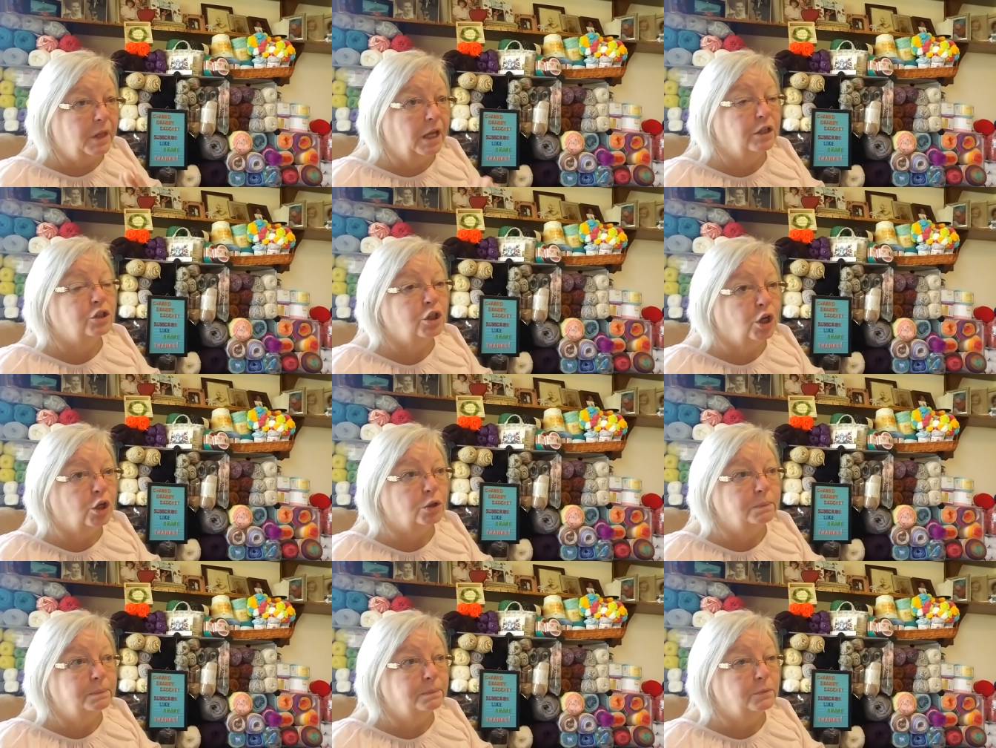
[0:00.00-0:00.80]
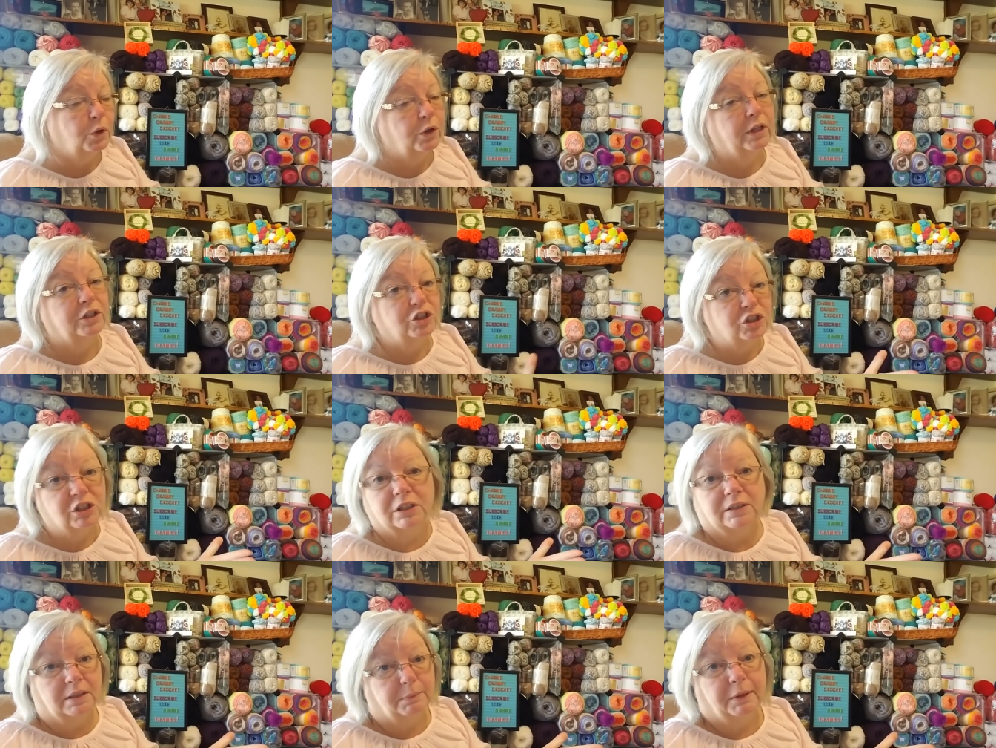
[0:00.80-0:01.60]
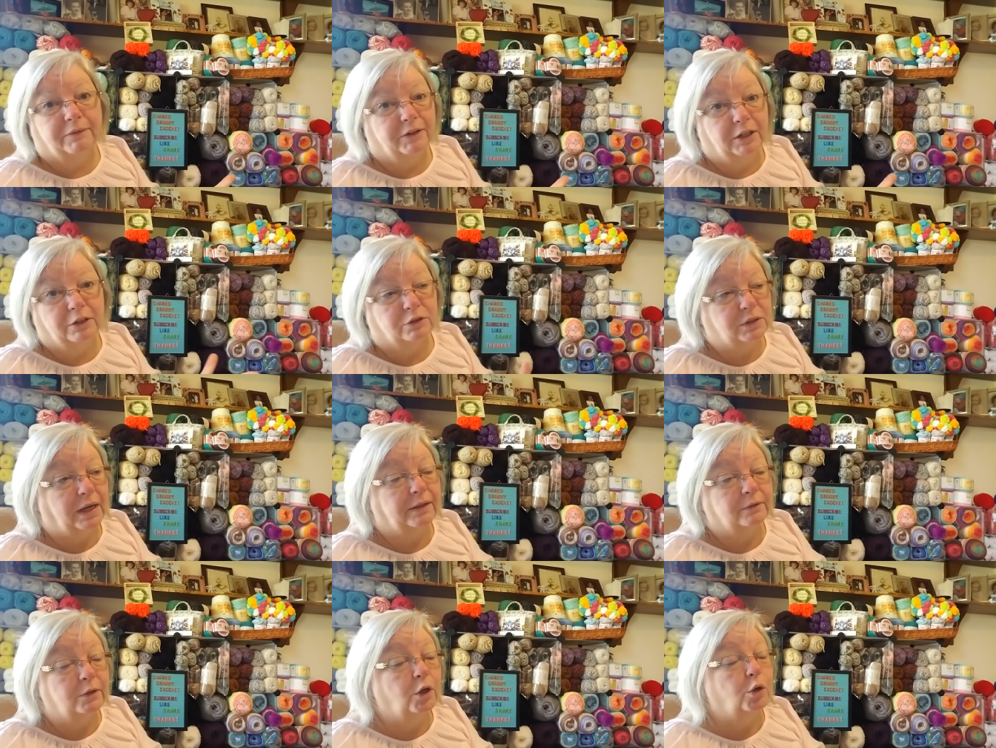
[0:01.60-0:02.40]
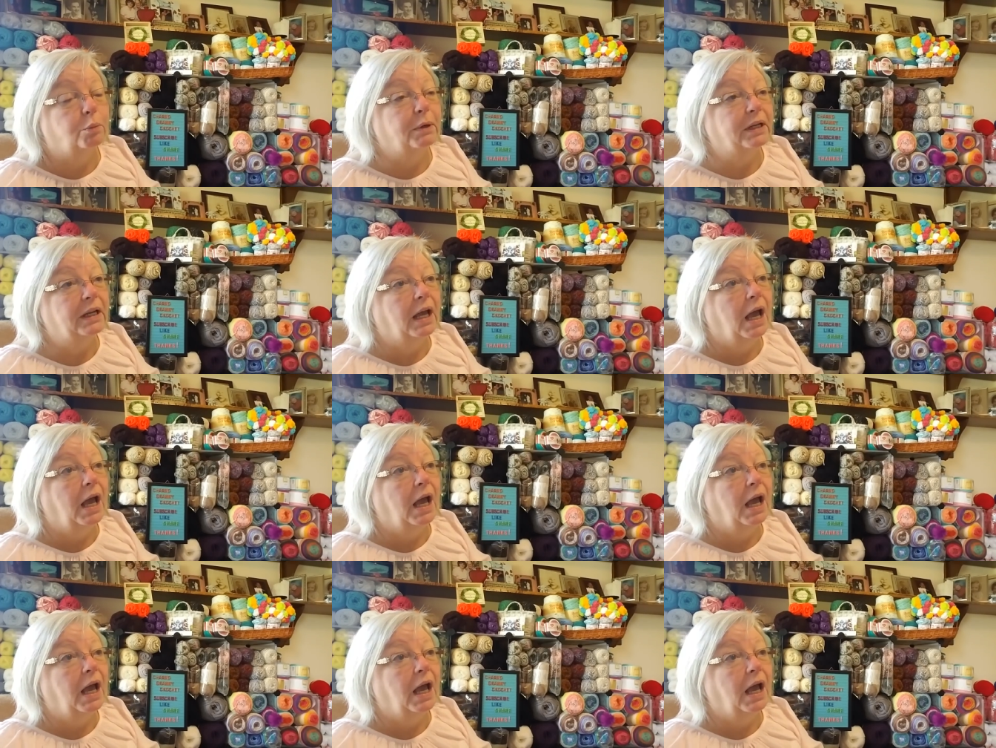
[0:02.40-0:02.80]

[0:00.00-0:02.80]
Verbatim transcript: So, or they just didn't like my videos. I don't know, but,